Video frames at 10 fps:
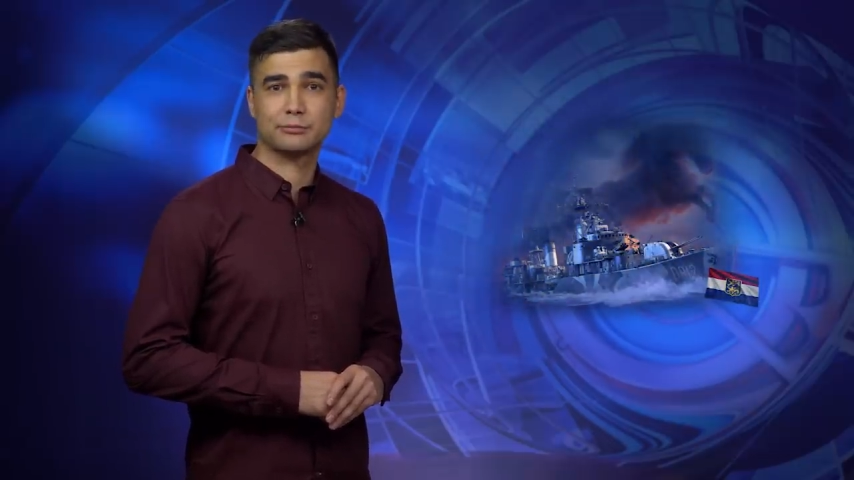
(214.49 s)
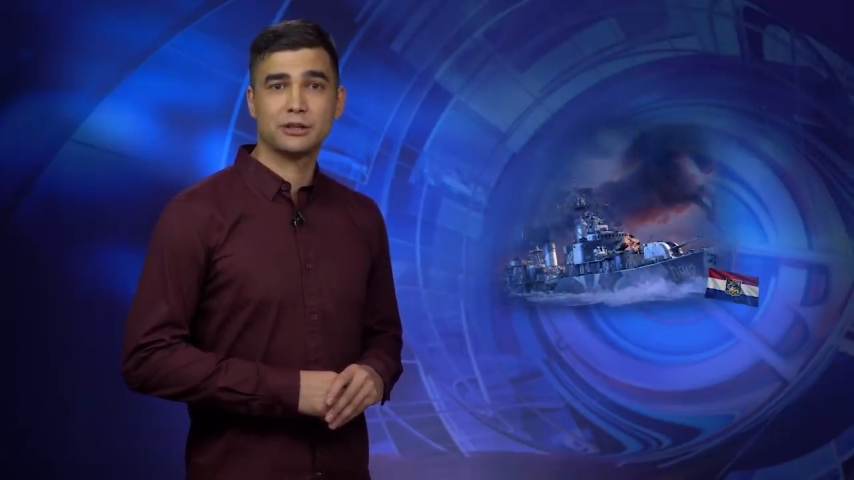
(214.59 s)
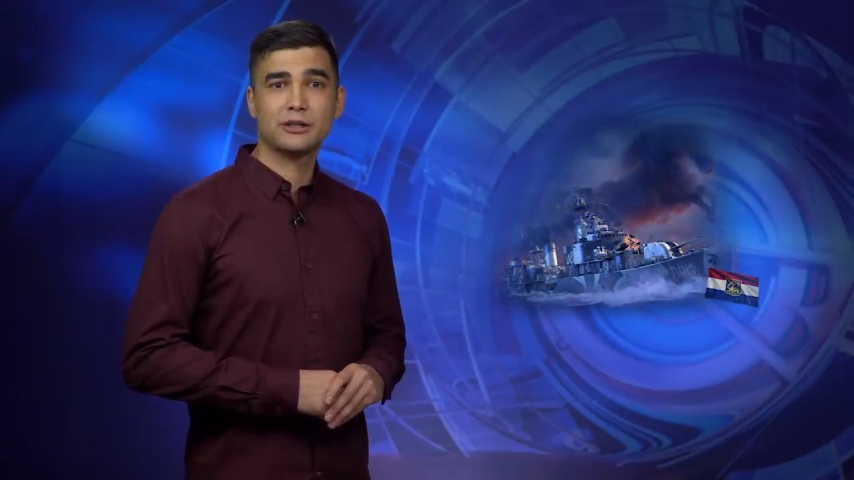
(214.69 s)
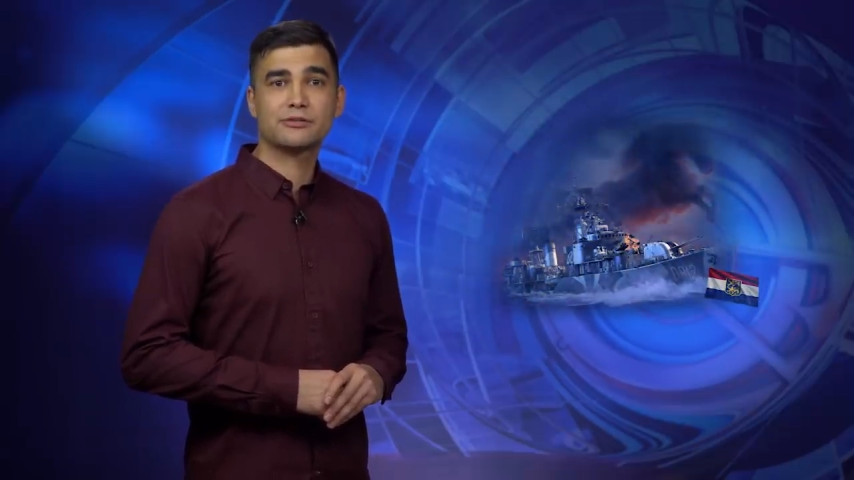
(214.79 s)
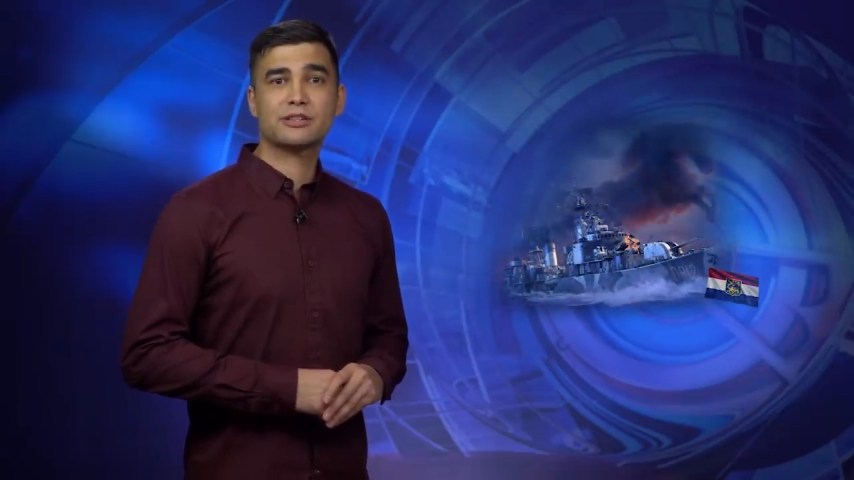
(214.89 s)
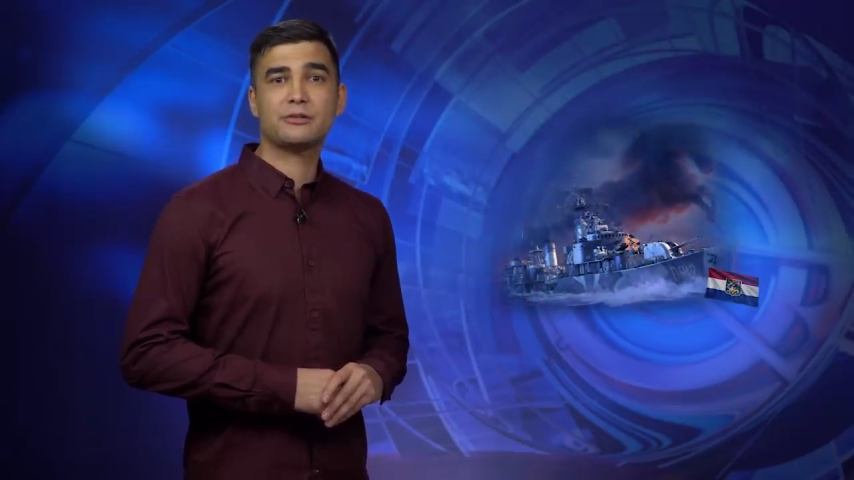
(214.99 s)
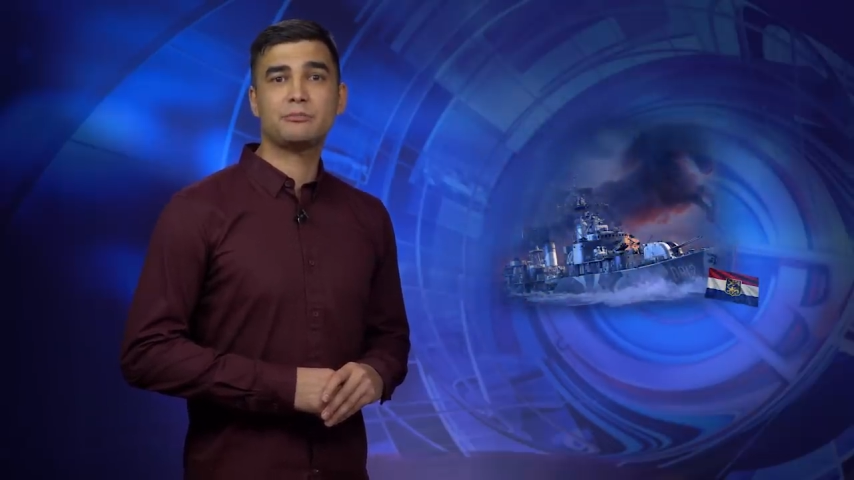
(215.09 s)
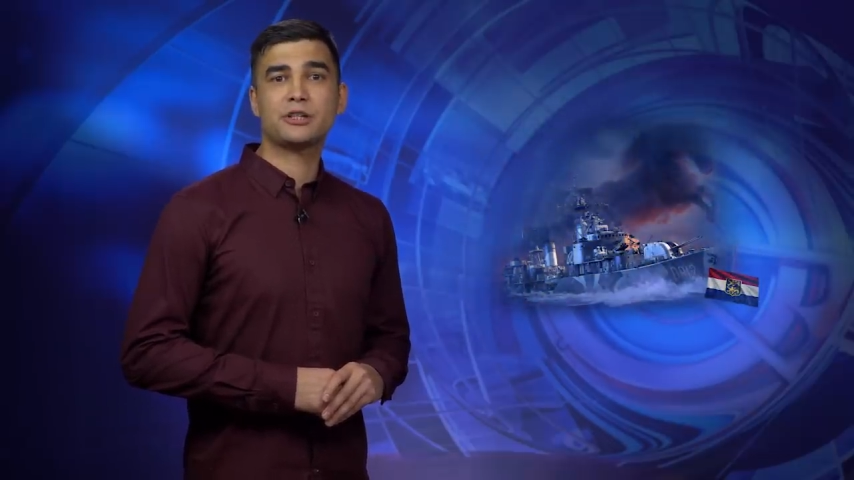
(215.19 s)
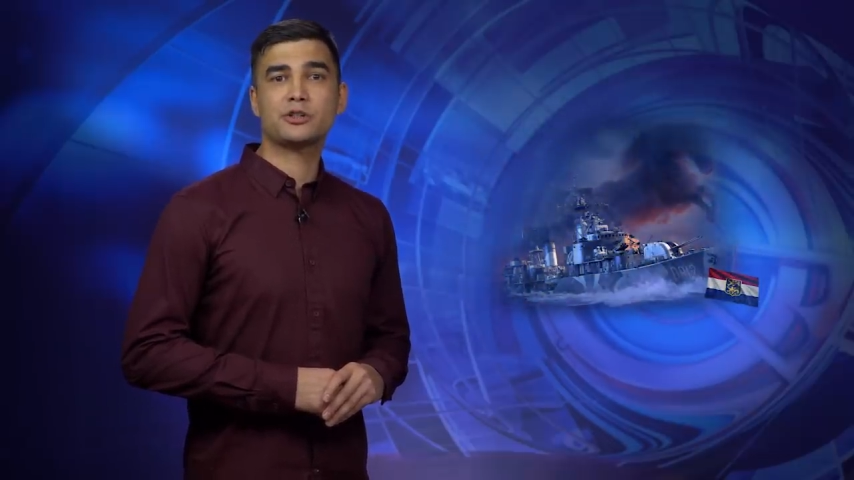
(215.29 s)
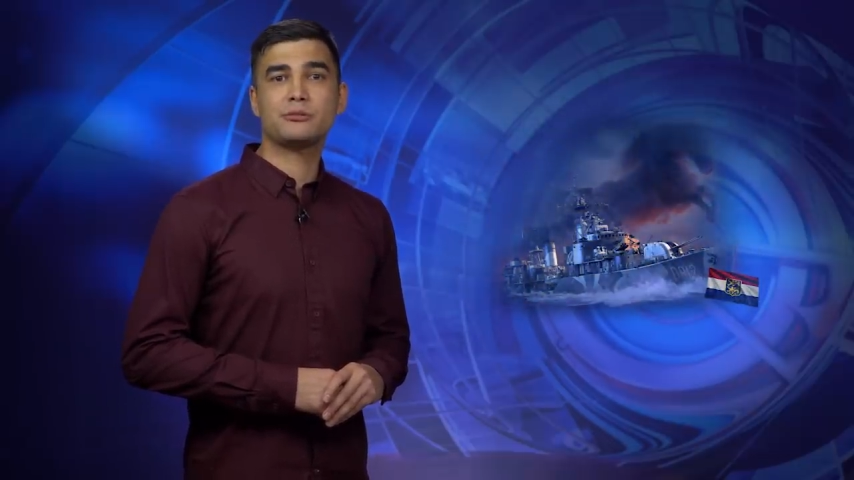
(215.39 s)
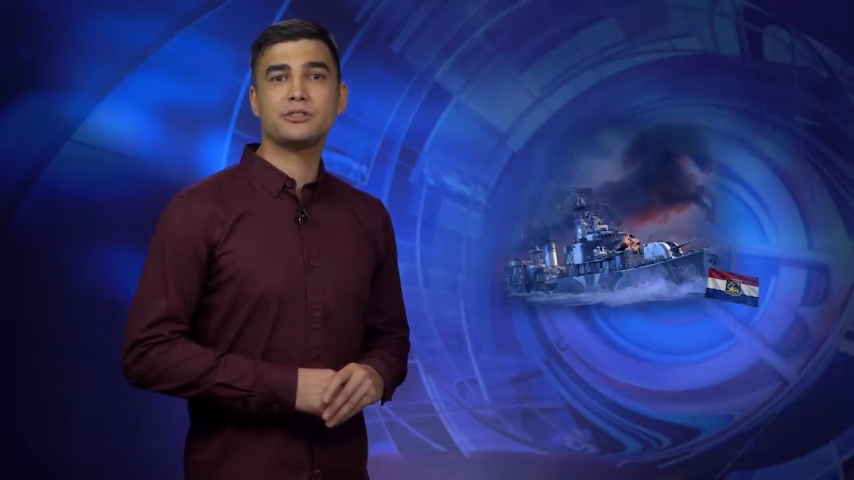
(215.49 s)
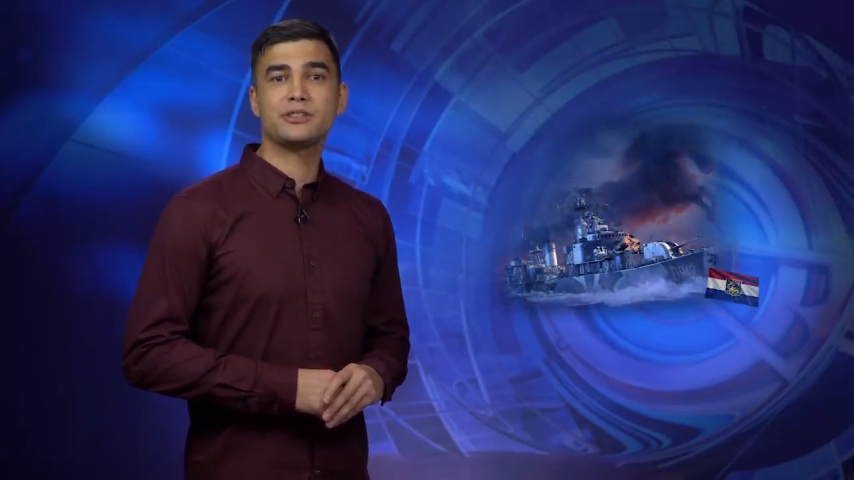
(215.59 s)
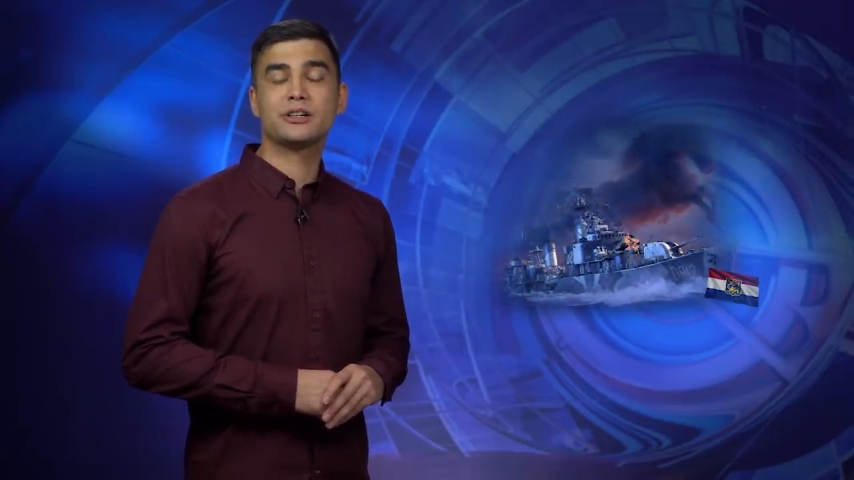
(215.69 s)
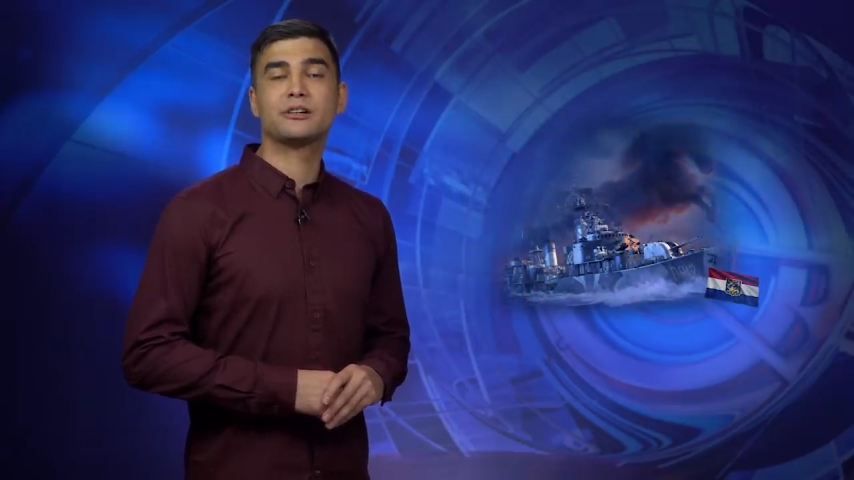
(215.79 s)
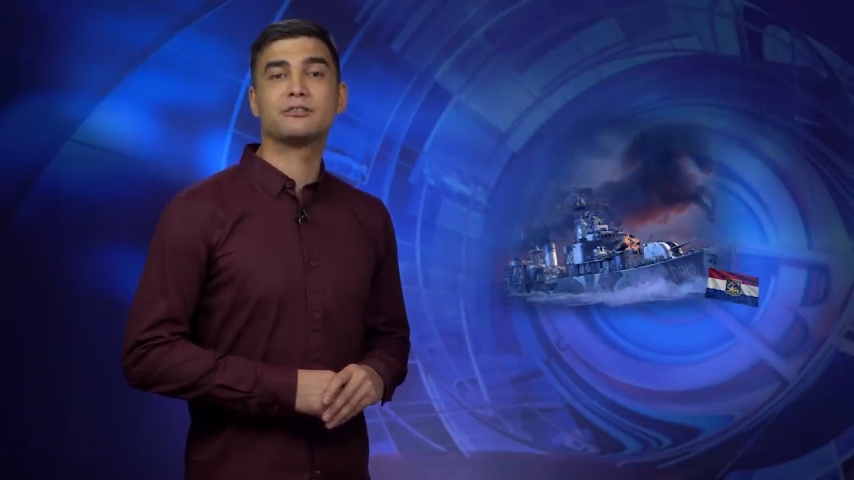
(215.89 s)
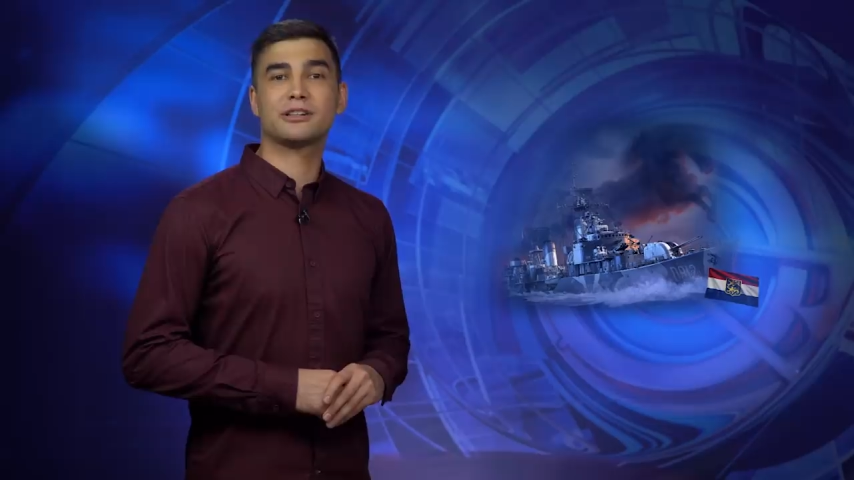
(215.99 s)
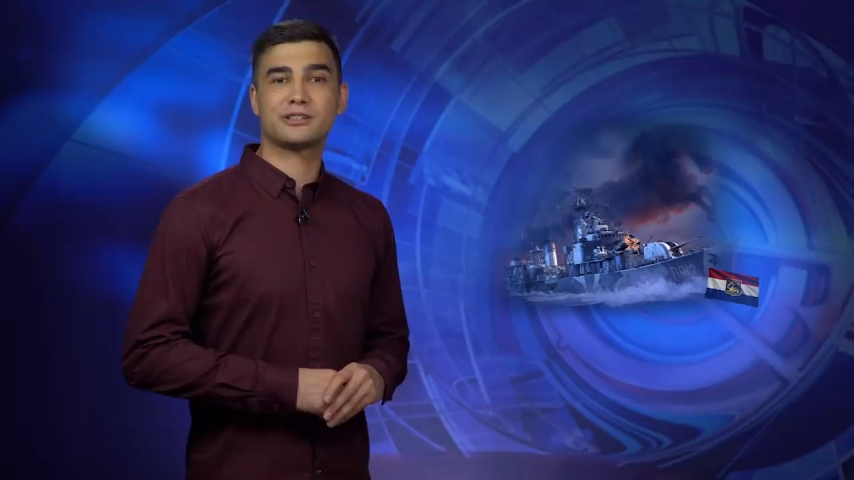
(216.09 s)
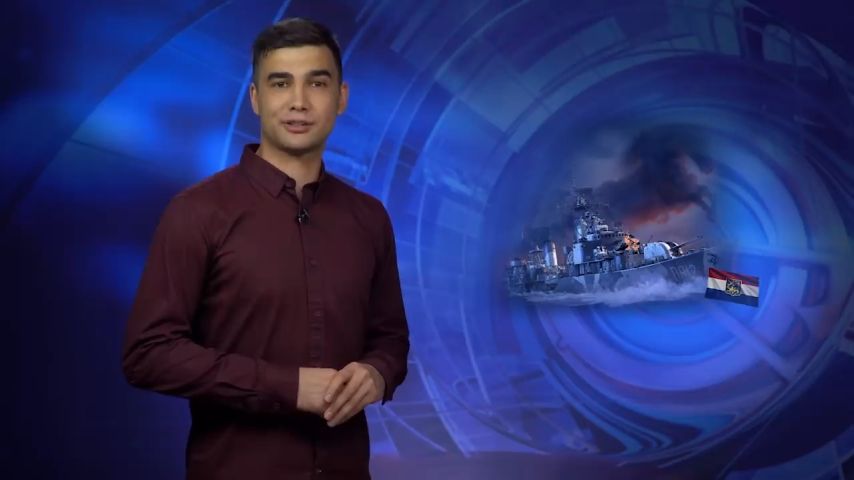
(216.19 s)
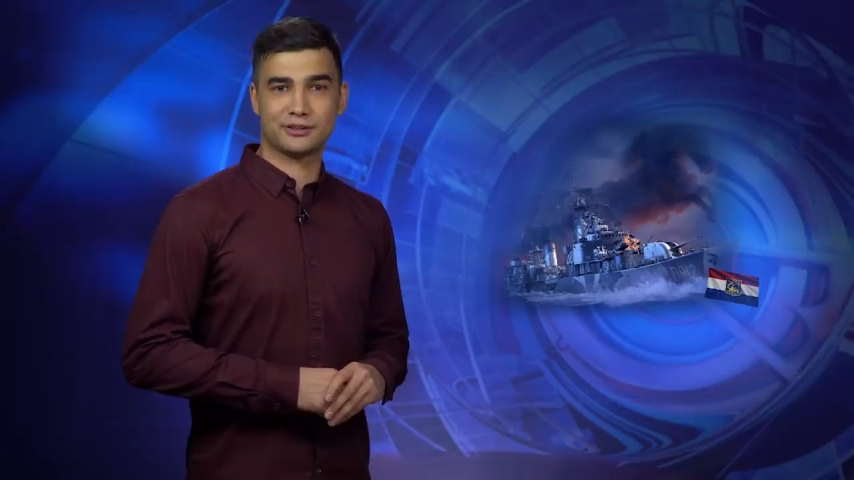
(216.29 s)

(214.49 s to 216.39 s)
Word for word: The largest bundle contains a commander